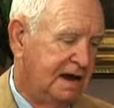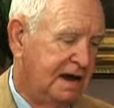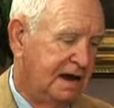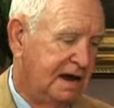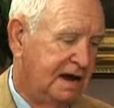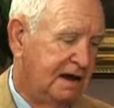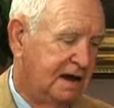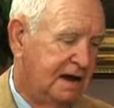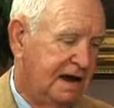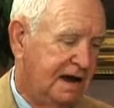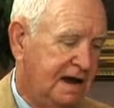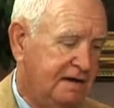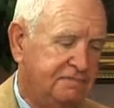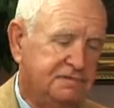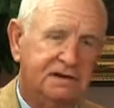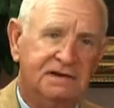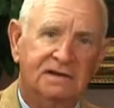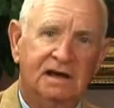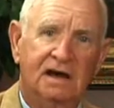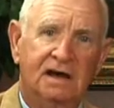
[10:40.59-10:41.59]
and I have
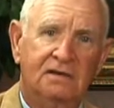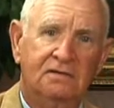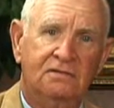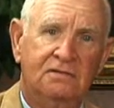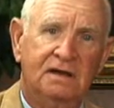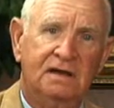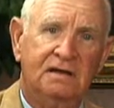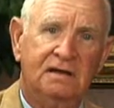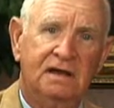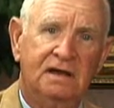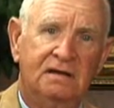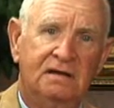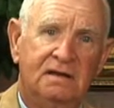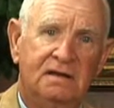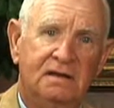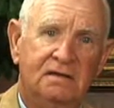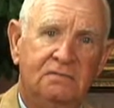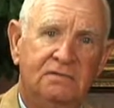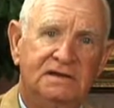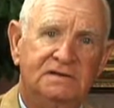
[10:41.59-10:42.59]
to tell you,
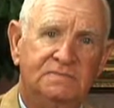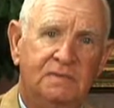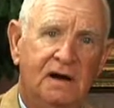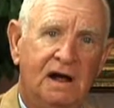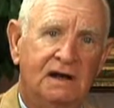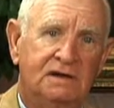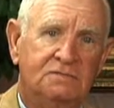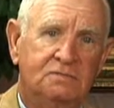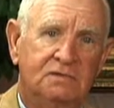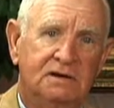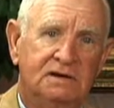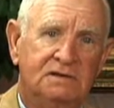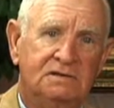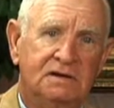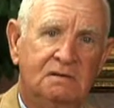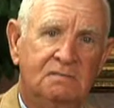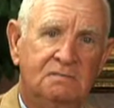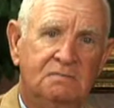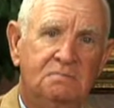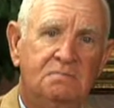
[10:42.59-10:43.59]
the response was
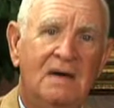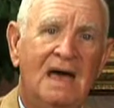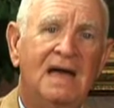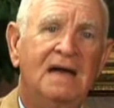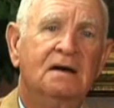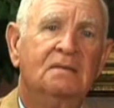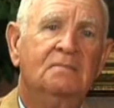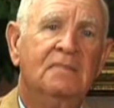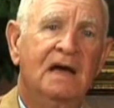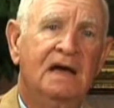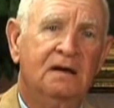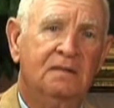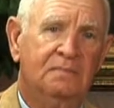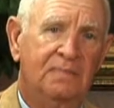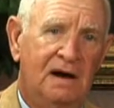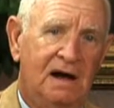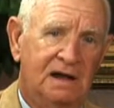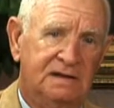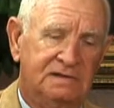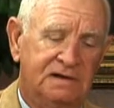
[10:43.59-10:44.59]
mega, mega
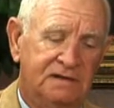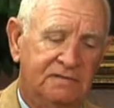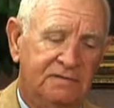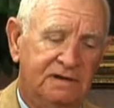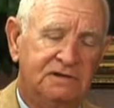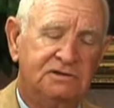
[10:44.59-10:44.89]
positive.